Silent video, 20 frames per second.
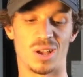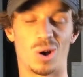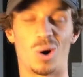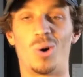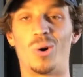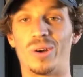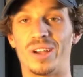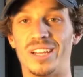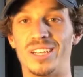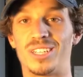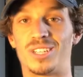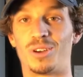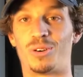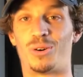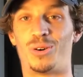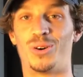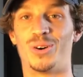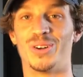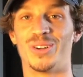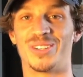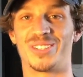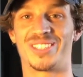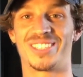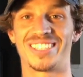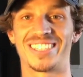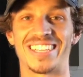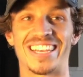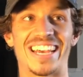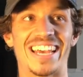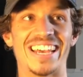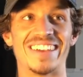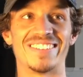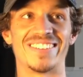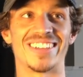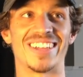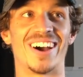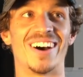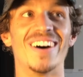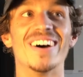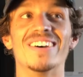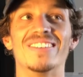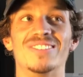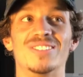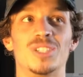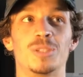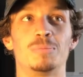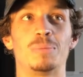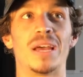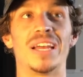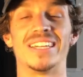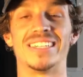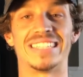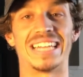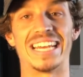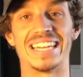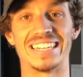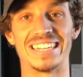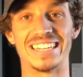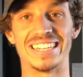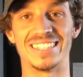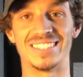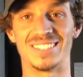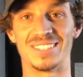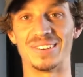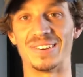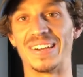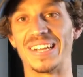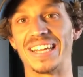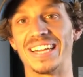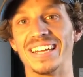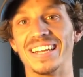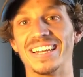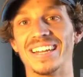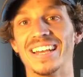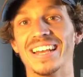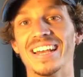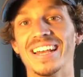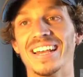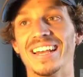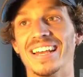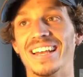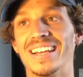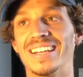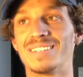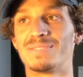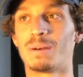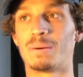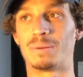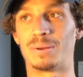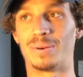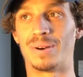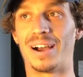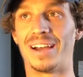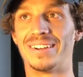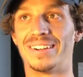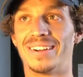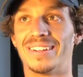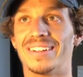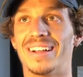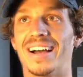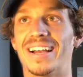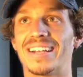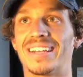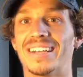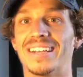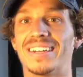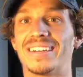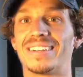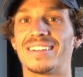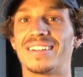or intervals, even though I've spent 10 years doing it. It's probably why I don't like it.